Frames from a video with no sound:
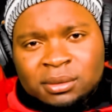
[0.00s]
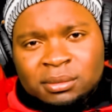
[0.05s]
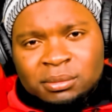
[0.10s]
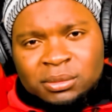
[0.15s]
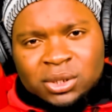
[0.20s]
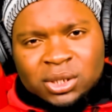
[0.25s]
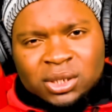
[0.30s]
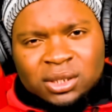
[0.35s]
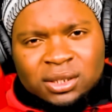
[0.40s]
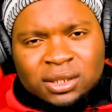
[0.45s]

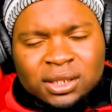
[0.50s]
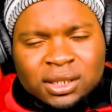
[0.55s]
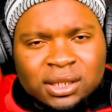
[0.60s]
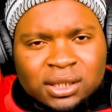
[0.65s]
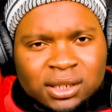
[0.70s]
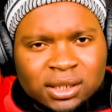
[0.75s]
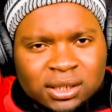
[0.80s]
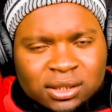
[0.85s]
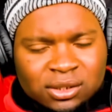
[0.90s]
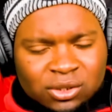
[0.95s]
But in
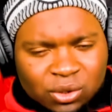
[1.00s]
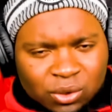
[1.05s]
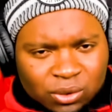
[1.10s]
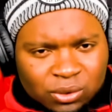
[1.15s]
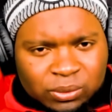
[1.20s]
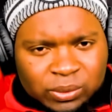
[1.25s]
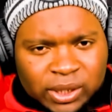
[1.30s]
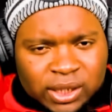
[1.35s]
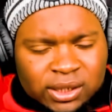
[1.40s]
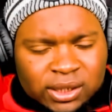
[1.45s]
a
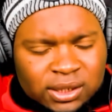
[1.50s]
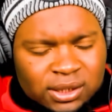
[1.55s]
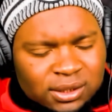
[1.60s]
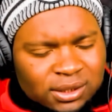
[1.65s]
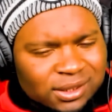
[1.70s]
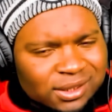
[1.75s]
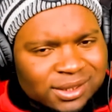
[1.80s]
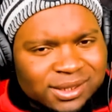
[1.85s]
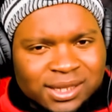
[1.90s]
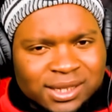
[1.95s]
cold weather,
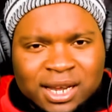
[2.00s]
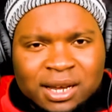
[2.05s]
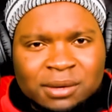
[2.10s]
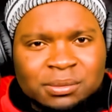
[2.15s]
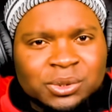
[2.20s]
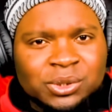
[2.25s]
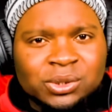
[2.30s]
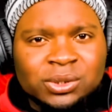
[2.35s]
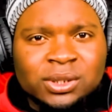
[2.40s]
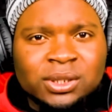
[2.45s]

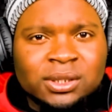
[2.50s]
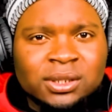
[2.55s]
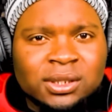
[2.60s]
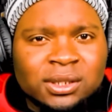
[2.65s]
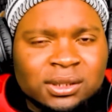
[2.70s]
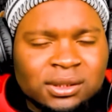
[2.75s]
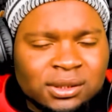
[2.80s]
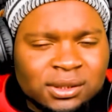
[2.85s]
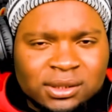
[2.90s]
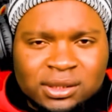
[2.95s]
absolutely not.
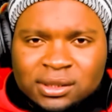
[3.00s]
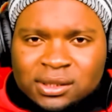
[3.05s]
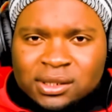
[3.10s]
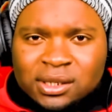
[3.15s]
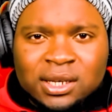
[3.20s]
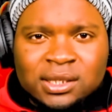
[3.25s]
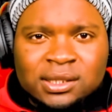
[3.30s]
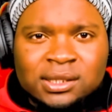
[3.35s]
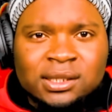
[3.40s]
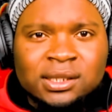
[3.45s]

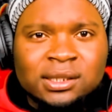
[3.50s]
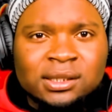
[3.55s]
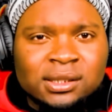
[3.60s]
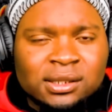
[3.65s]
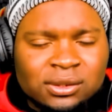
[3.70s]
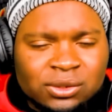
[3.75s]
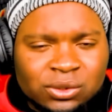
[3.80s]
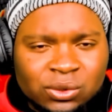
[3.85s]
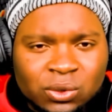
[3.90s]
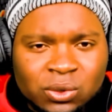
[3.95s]
Disgusting.
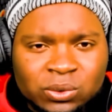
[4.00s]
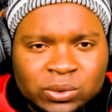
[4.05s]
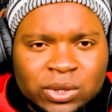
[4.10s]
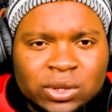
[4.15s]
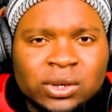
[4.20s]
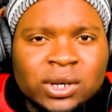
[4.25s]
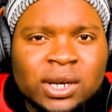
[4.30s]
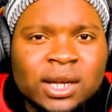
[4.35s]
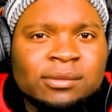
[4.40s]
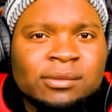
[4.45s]
You're always
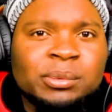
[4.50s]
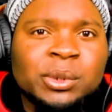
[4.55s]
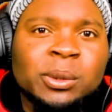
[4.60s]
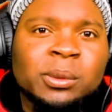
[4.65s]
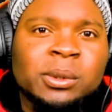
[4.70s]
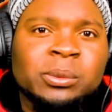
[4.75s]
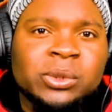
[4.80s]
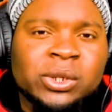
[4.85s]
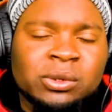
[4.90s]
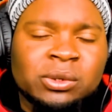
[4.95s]
gonna have a
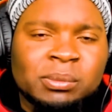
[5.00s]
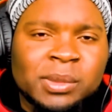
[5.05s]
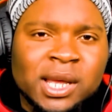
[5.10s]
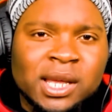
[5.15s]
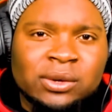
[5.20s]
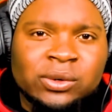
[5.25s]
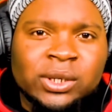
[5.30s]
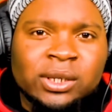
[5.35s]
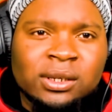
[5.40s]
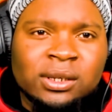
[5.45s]
problem with your
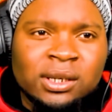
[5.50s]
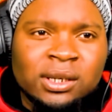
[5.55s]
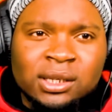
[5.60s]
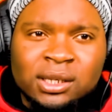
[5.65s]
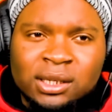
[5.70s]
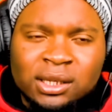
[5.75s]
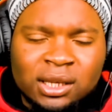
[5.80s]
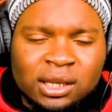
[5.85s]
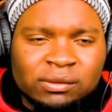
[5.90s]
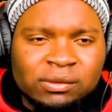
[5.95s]
battery,
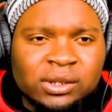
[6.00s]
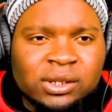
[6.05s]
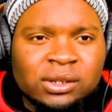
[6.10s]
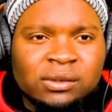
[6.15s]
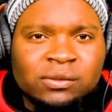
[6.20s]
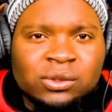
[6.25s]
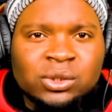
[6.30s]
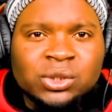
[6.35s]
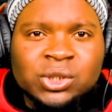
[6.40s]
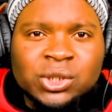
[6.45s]
even
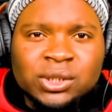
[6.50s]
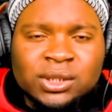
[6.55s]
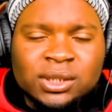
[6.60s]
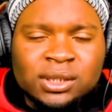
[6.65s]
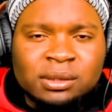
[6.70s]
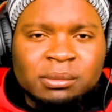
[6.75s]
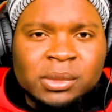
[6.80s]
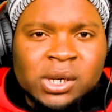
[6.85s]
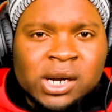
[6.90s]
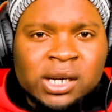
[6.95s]
if you're charging
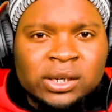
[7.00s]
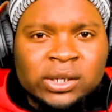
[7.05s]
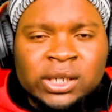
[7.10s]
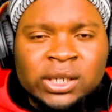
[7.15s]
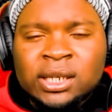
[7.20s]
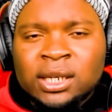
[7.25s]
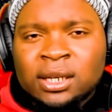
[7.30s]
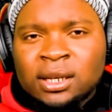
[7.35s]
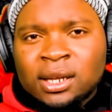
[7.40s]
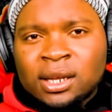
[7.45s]
the
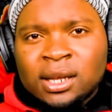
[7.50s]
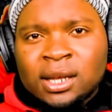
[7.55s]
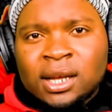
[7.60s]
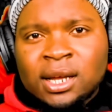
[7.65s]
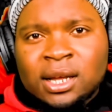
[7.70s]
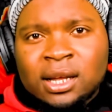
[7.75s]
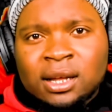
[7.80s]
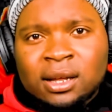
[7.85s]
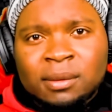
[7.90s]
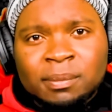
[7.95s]
battery.
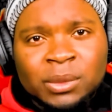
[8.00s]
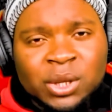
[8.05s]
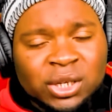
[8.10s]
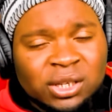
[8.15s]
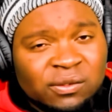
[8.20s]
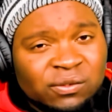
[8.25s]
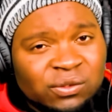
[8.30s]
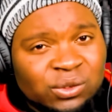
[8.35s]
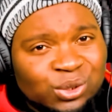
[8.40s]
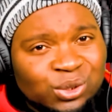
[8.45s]
But
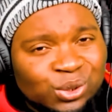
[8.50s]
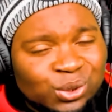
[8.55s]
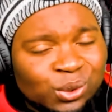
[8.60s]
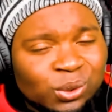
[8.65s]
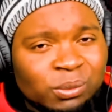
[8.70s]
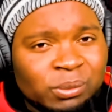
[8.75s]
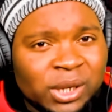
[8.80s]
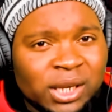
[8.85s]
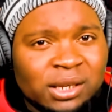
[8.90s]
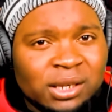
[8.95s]
if you do
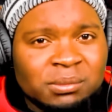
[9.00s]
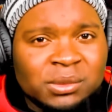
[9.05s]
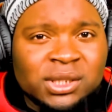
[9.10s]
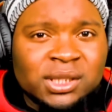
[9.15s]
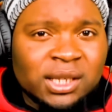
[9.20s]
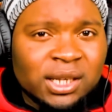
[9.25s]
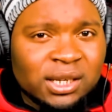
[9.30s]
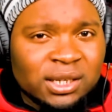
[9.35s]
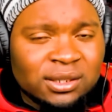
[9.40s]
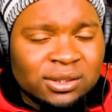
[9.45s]
make a
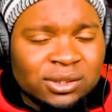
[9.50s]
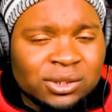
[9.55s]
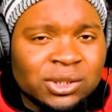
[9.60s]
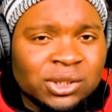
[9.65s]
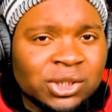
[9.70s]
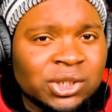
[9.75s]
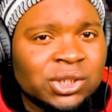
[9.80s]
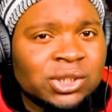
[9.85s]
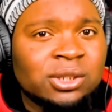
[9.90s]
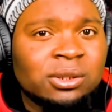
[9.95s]
mistake and don't
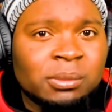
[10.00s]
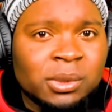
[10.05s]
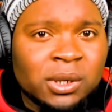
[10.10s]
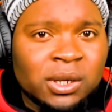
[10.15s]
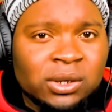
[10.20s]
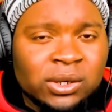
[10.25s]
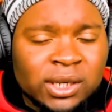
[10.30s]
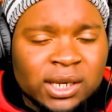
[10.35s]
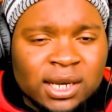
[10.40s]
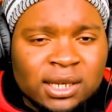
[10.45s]
charge the
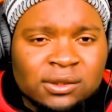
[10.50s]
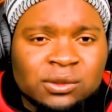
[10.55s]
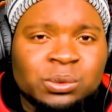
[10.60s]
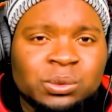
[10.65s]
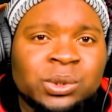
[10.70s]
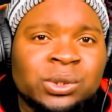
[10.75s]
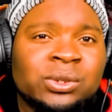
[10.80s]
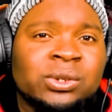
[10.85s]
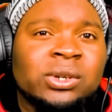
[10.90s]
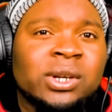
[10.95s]
battery, that's
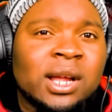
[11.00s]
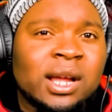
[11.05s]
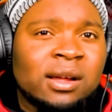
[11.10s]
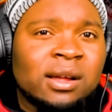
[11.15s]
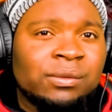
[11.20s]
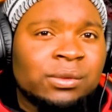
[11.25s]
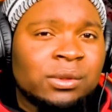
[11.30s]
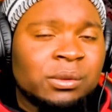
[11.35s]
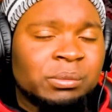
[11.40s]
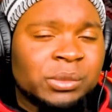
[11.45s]
when you're gonna
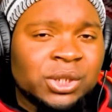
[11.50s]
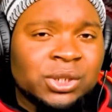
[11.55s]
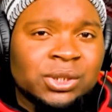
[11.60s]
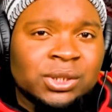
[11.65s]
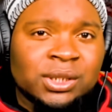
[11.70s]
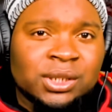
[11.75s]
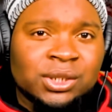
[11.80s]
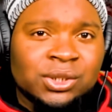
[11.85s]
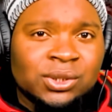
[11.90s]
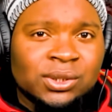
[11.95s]
have some major
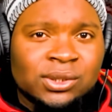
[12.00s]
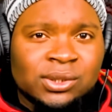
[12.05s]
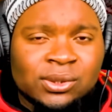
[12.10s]
issues.